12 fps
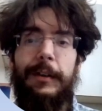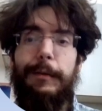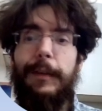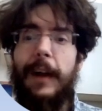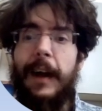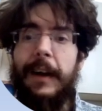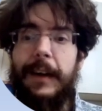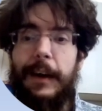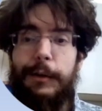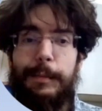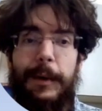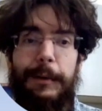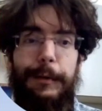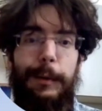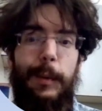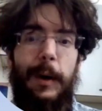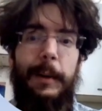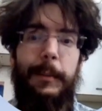Flying Dutchman for
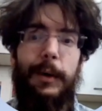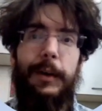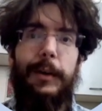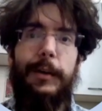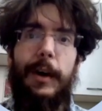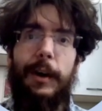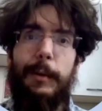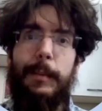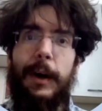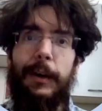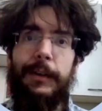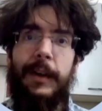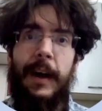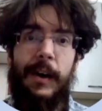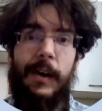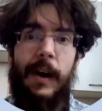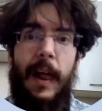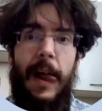what I'm going to talk about
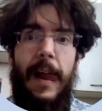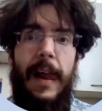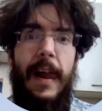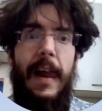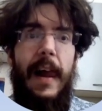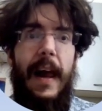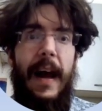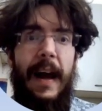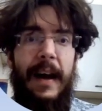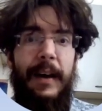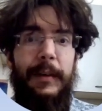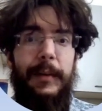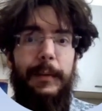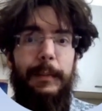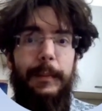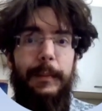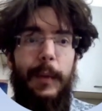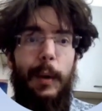now. And
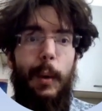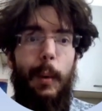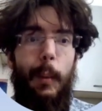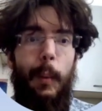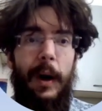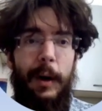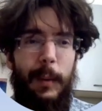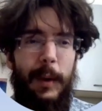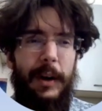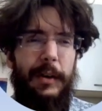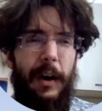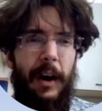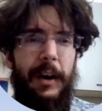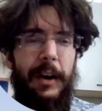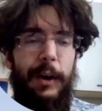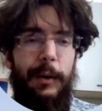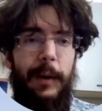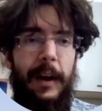what I want to
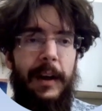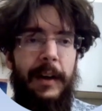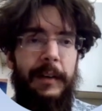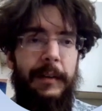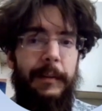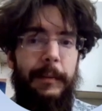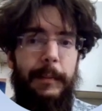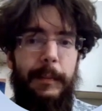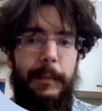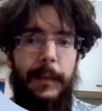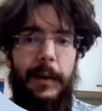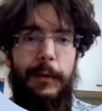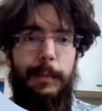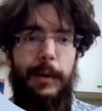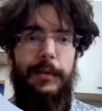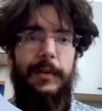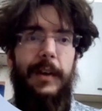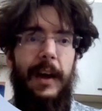argue in this
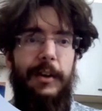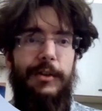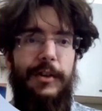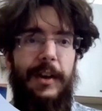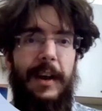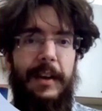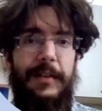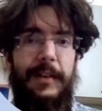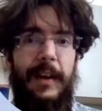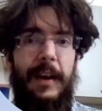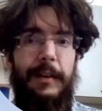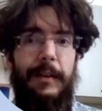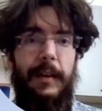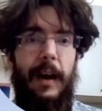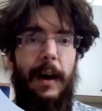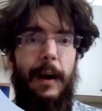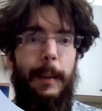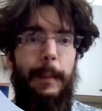presentation is that,
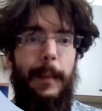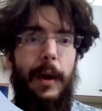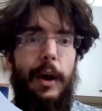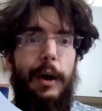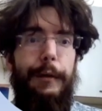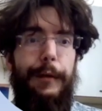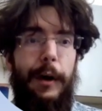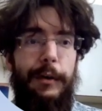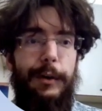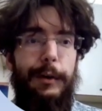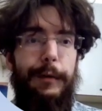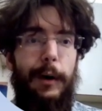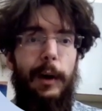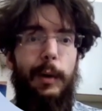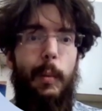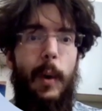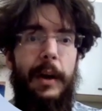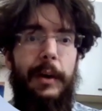first of all, the
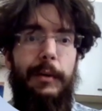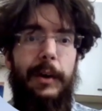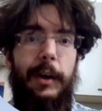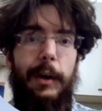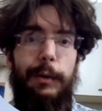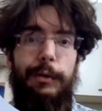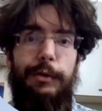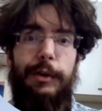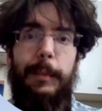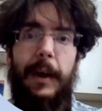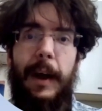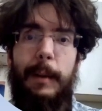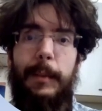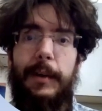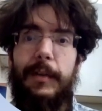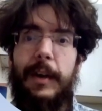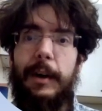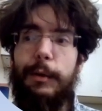wandering ghost ship can be
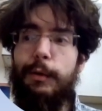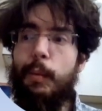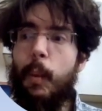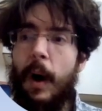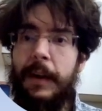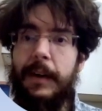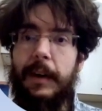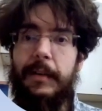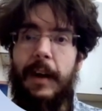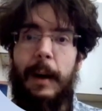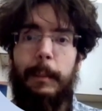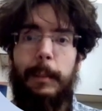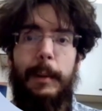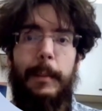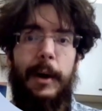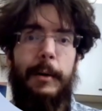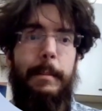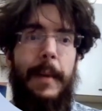seen as one example
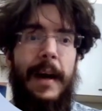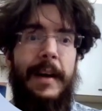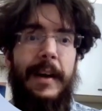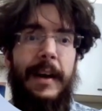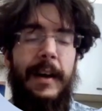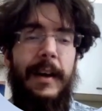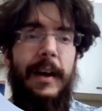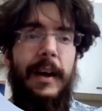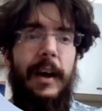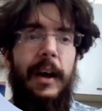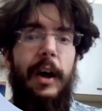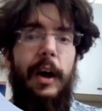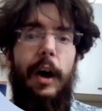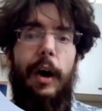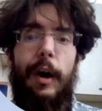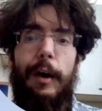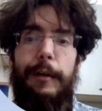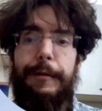among many
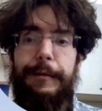of